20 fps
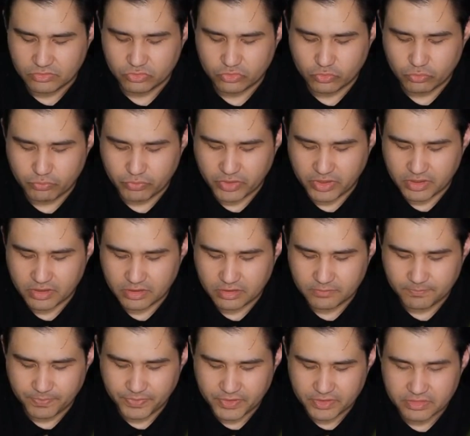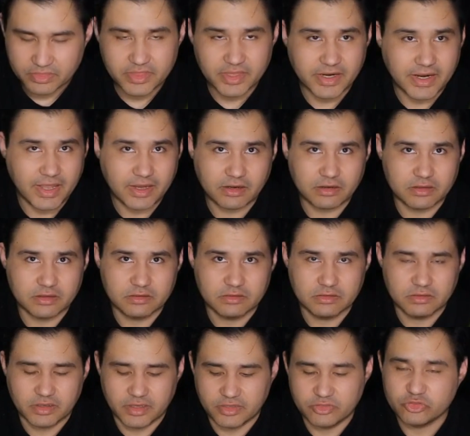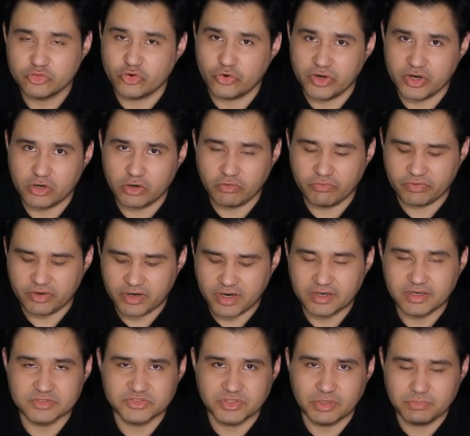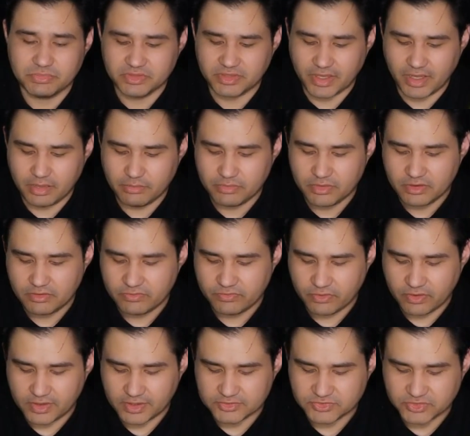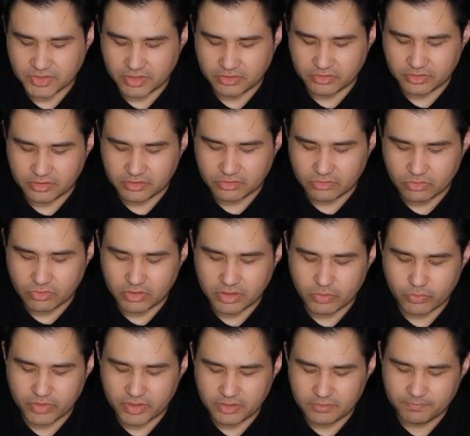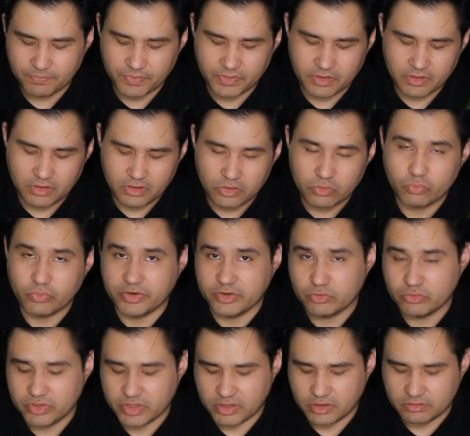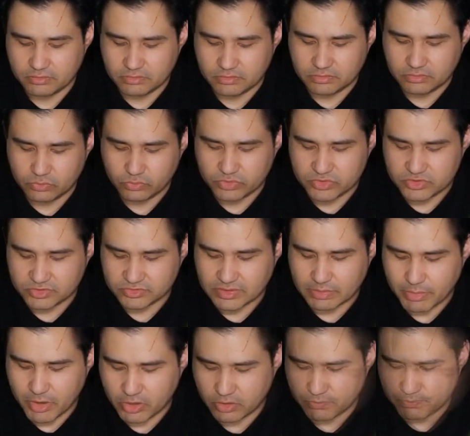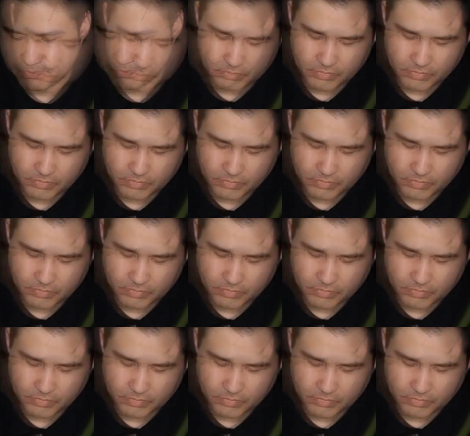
to bring it directly and turn it over at the same time from the center all the way where you need it, which is the bottom.